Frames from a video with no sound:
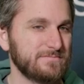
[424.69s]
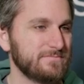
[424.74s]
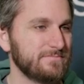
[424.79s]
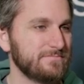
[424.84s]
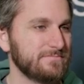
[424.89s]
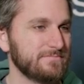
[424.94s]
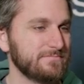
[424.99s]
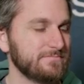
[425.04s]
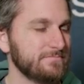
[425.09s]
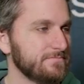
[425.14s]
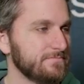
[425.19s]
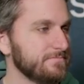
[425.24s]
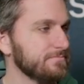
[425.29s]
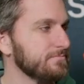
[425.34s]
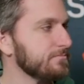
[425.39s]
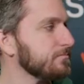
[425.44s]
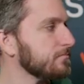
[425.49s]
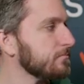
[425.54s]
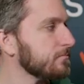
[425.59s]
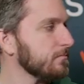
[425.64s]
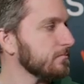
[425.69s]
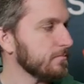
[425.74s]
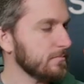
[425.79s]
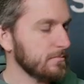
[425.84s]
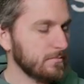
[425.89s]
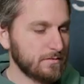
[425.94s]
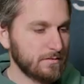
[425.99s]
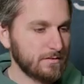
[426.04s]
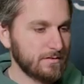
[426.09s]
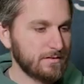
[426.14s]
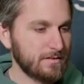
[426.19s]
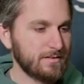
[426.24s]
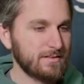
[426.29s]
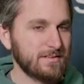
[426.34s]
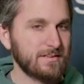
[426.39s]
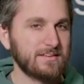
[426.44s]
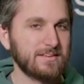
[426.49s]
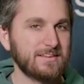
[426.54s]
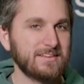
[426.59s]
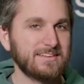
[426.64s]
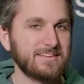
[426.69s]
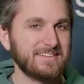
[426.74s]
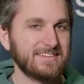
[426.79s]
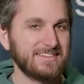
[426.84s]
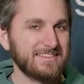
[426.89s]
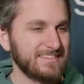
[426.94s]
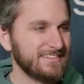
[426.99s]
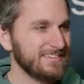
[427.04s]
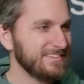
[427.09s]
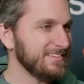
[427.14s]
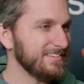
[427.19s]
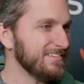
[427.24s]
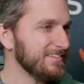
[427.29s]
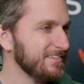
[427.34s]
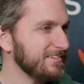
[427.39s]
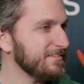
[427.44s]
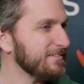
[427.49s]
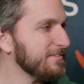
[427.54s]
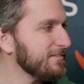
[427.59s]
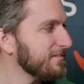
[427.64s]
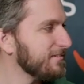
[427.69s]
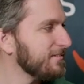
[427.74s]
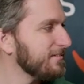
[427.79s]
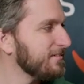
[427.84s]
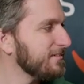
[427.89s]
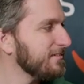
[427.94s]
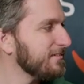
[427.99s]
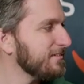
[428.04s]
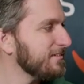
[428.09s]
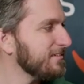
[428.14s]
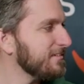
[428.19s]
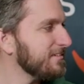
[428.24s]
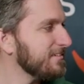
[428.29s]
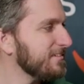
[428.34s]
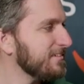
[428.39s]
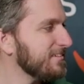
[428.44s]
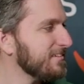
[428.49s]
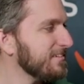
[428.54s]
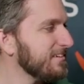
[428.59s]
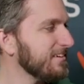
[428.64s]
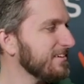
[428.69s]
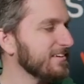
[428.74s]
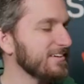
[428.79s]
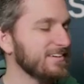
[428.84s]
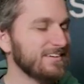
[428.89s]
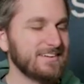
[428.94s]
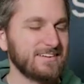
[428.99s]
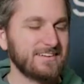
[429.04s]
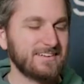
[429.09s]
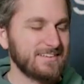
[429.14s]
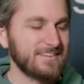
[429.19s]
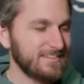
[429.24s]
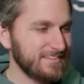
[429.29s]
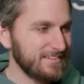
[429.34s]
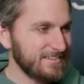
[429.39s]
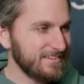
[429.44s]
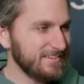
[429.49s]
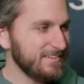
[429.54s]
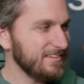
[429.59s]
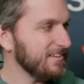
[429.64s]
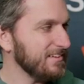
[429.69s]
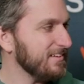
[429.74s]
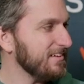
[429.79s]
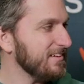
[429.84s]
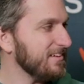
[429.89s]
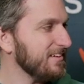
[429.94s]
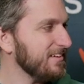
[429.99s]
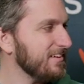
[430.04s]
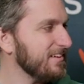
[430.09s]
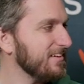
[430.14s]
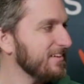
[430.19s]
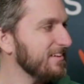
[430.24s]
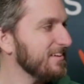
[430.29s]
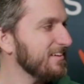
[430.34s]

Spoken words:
[no speech]